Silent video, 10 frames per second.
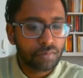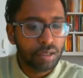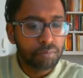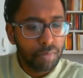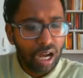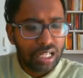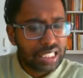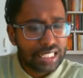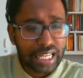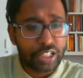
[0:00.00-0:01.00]
Mars
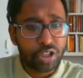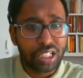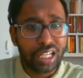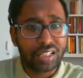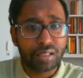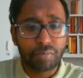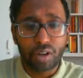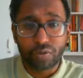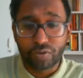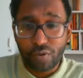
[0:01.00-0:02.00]
essentially is
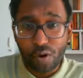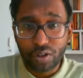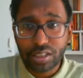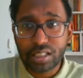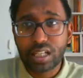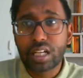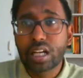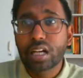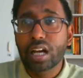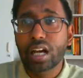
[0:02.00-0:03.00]
about force,
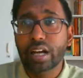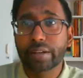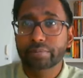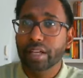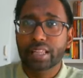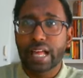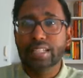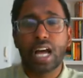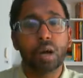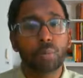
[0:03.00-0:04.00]
and that's
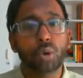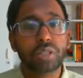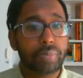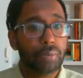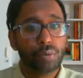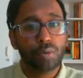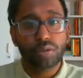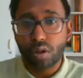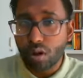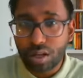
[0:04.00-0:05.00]
how most people will
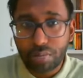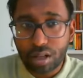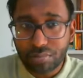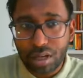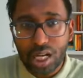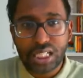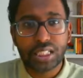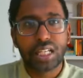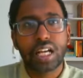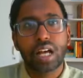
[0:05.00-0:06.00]
talk about Mars.
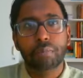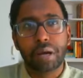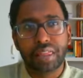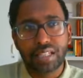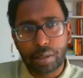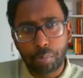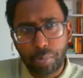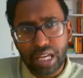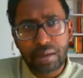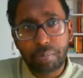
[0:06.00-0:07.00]
But there's a
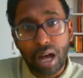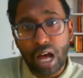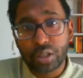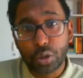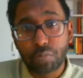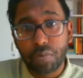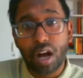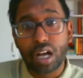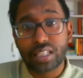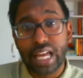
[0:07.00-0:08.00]
big part to
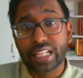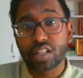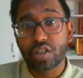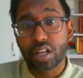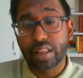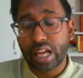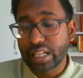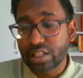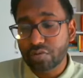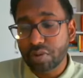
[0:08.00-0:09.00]
Mars energy that
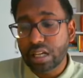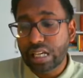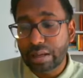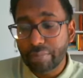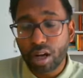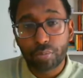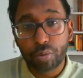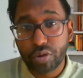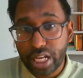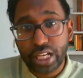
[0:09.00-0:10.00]
is really about
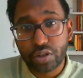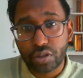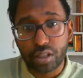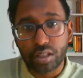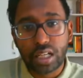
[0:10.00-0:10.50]
protection,